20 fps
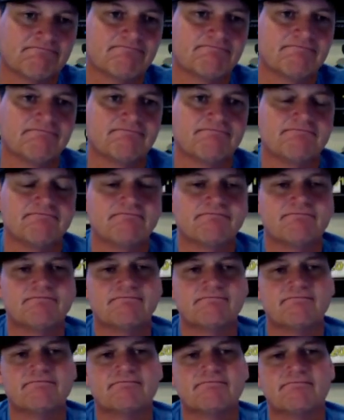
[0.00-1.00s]

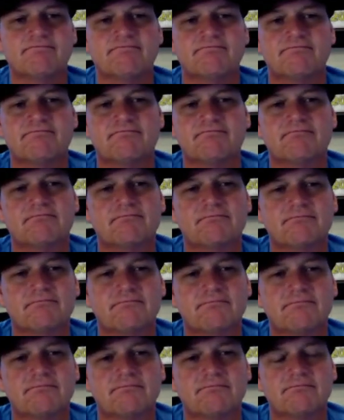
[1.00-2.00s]

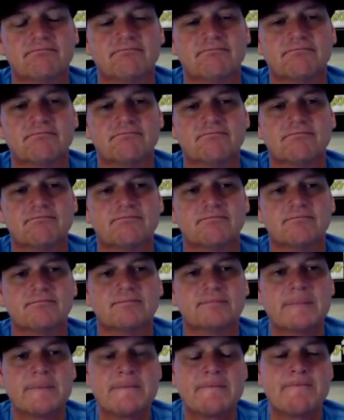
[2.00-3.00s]

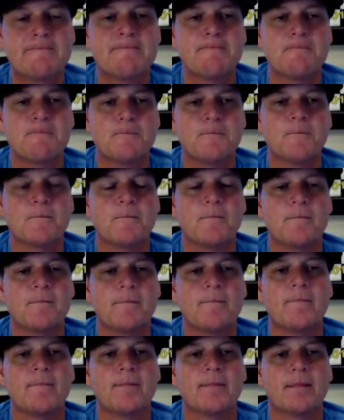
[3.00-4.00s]

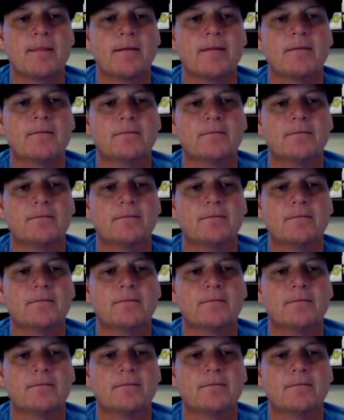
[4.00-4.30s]
(silent)